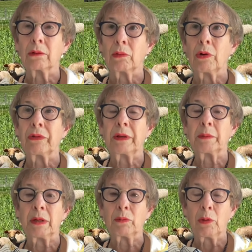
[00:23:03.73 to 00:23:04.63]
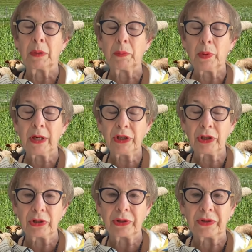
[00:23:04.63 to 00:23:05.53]
growth and enrollment
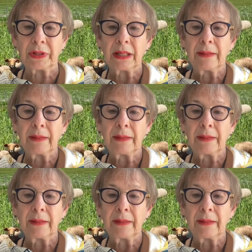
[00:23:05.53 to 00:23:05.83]
pressures,